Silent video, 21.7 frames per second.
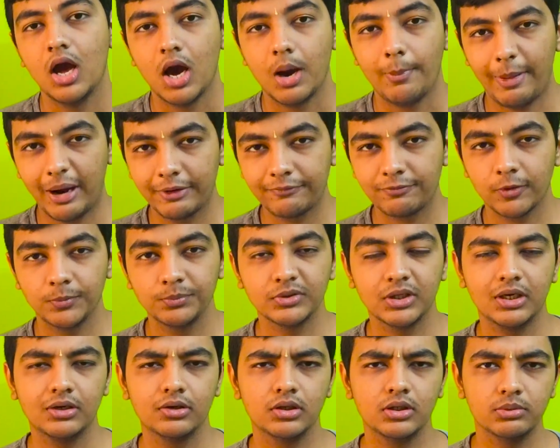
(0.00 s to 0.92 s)
Apart from
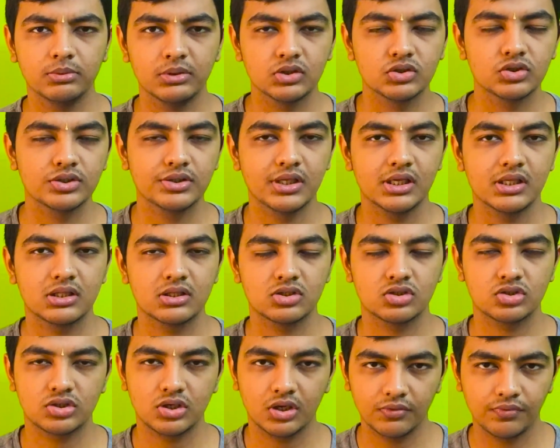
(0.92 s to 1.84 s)
that, images as
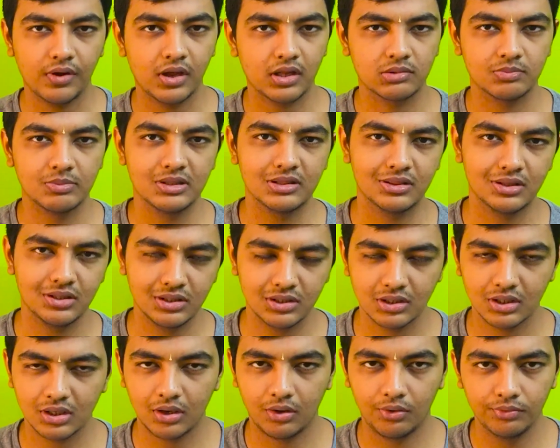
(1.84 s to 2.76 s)
stuff has been seen
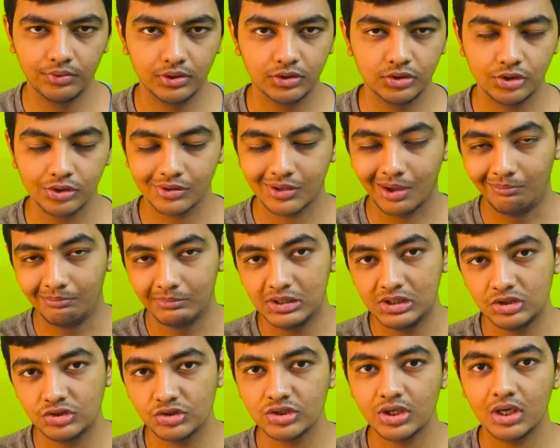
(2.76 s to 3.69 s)
around. The
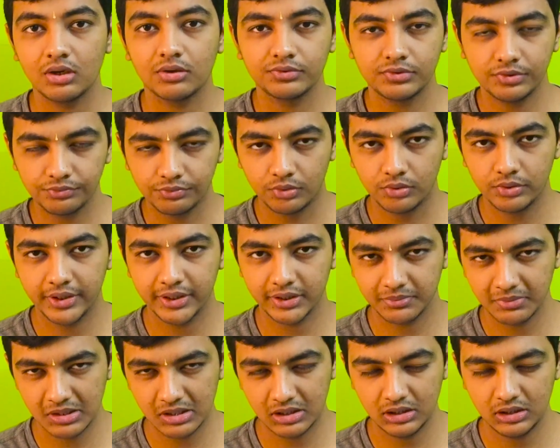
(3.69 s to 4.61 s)
complete shell of the phone has
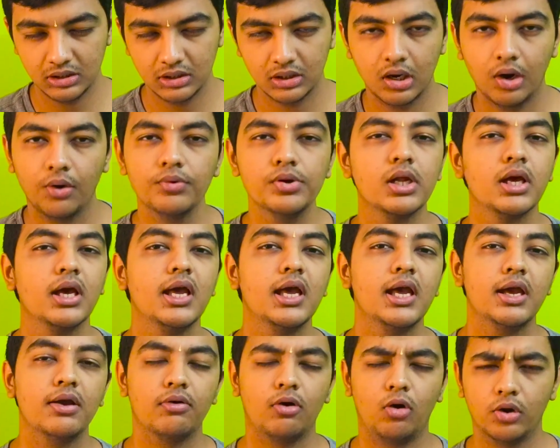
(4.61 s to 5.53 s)
been seen around
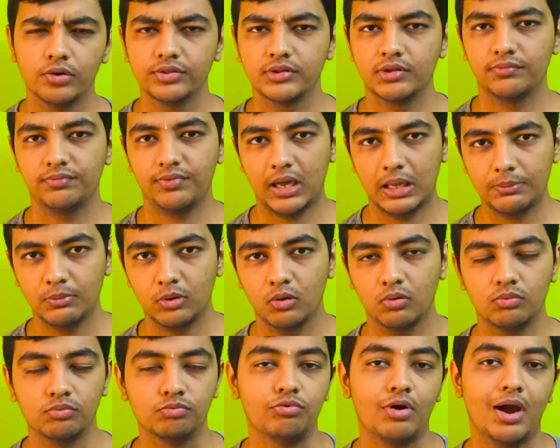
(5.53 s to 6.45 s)
on the Vivo.
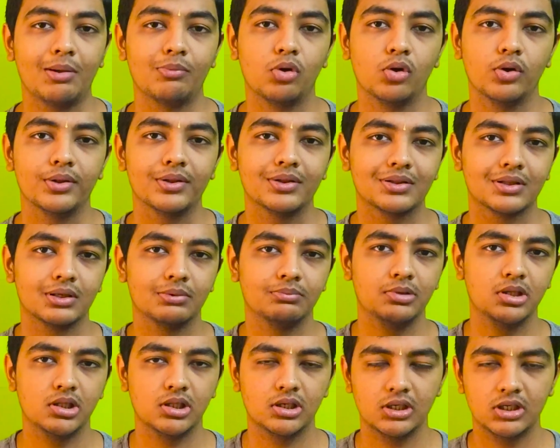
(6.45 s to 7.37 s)
Vivo is
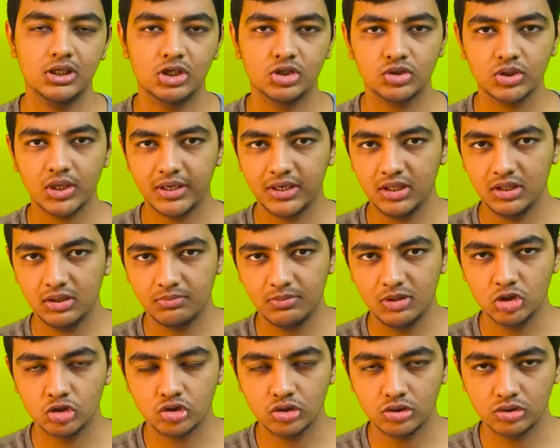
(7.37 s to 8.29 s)
basically a
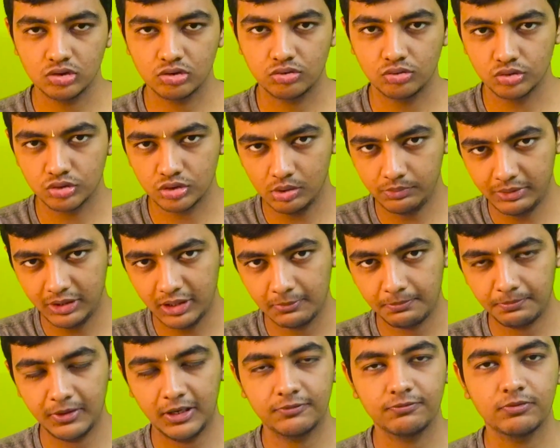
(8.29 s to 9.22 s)
Chinese-based social media
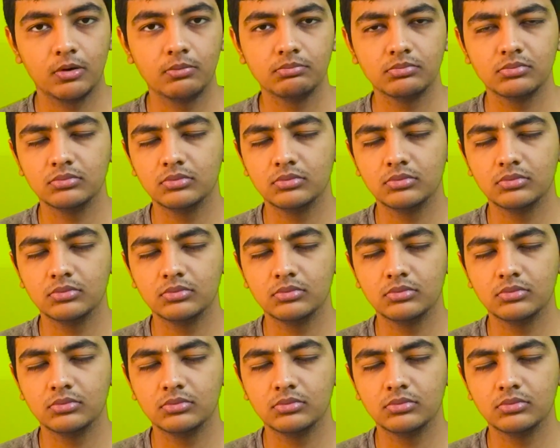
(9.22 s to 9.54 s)
platform.